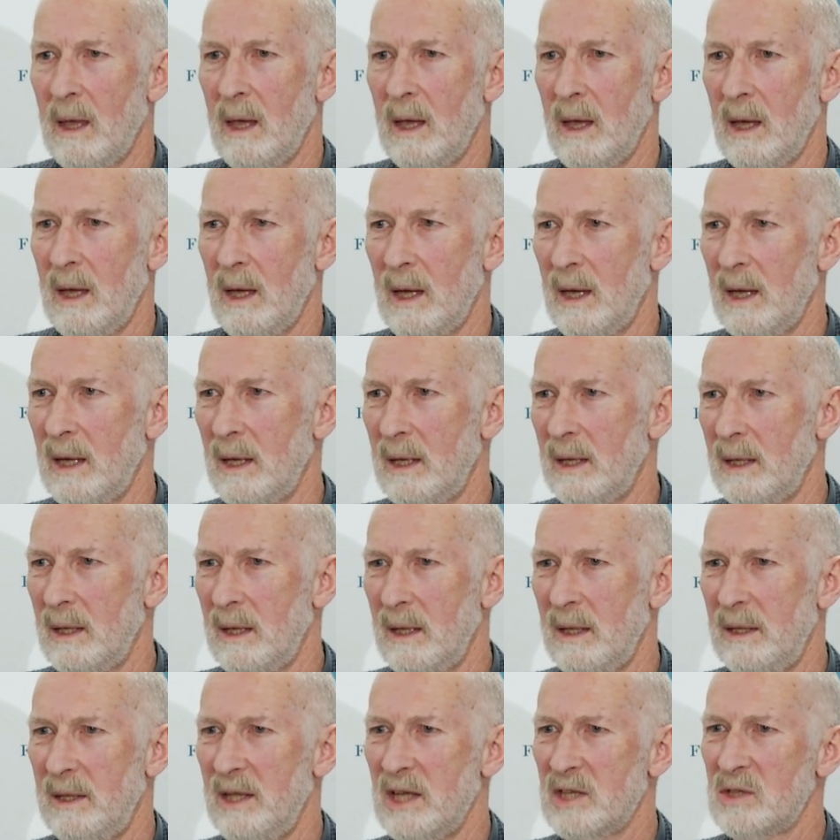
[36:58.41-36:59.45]
Uh,
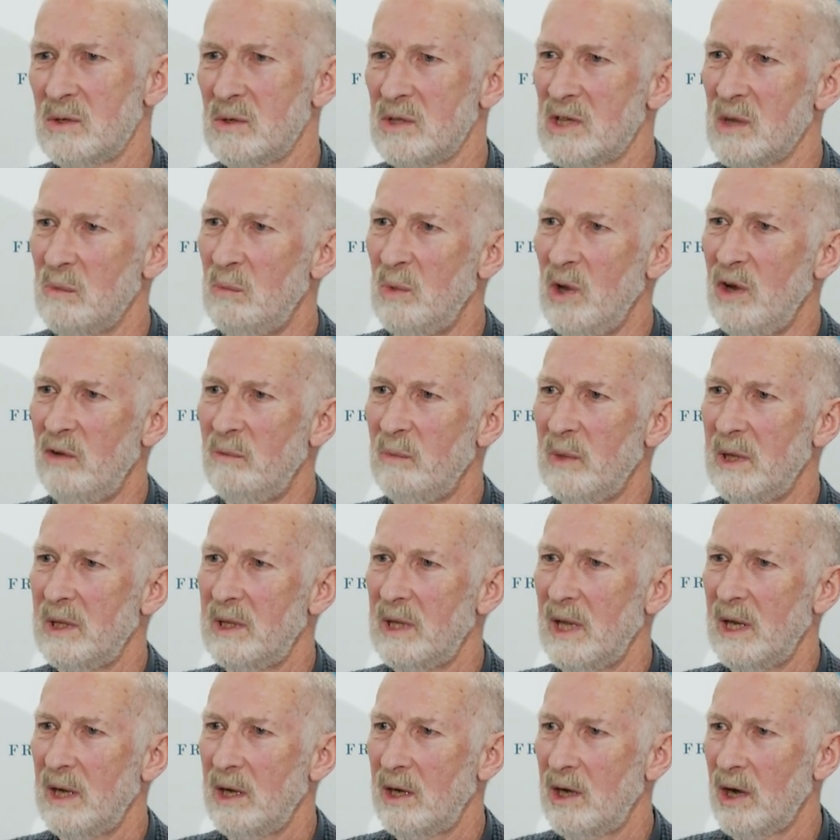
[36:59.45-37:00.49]
this was a movement
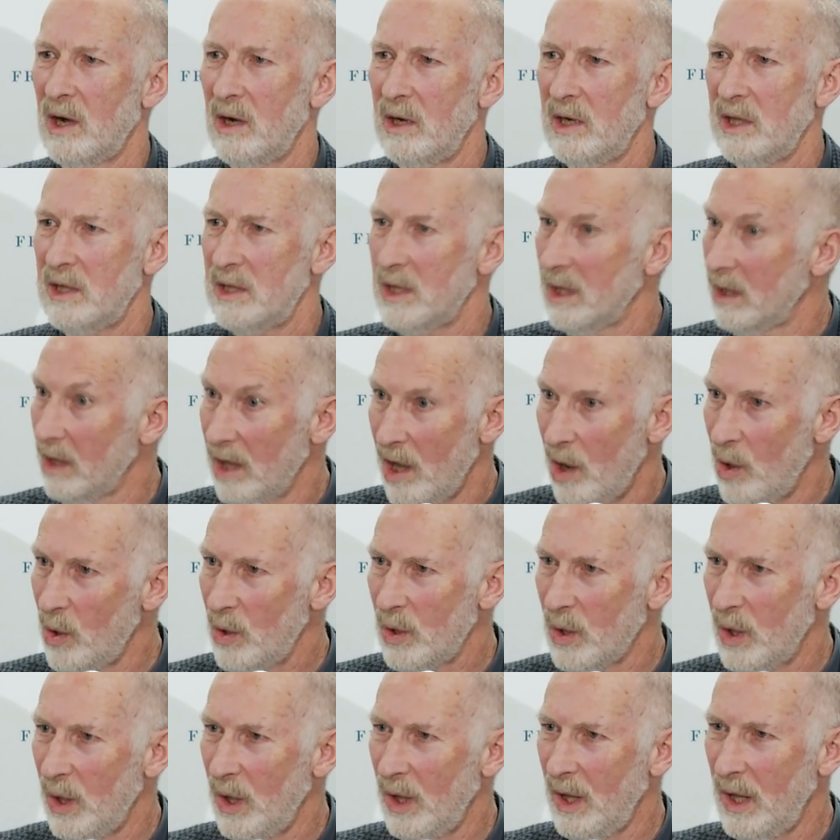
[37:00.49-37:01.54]
that occurred at the
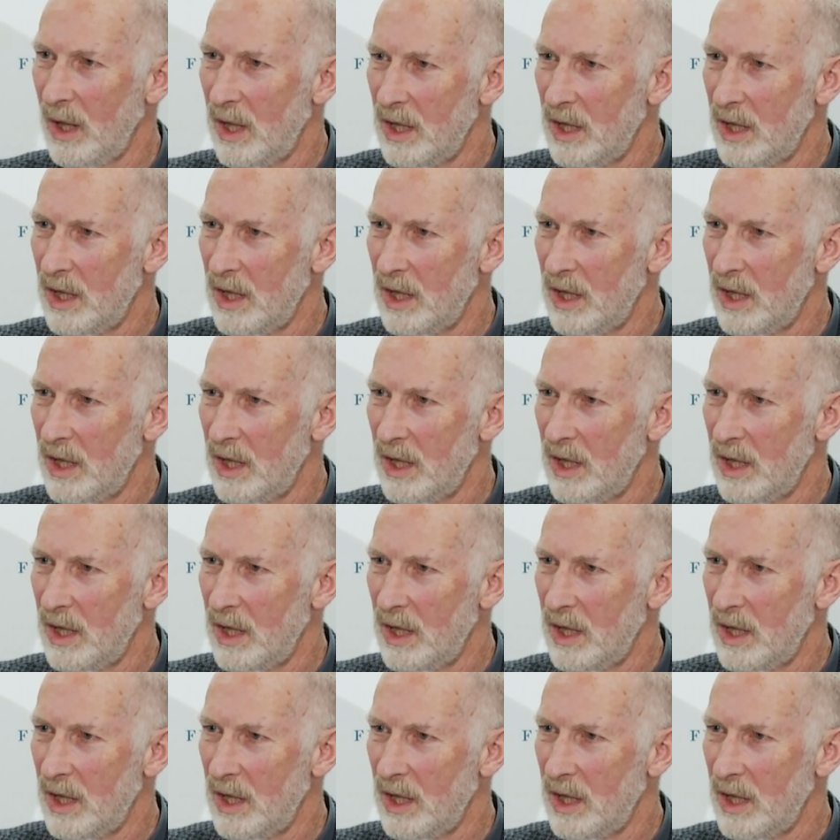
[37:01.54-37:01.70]
local,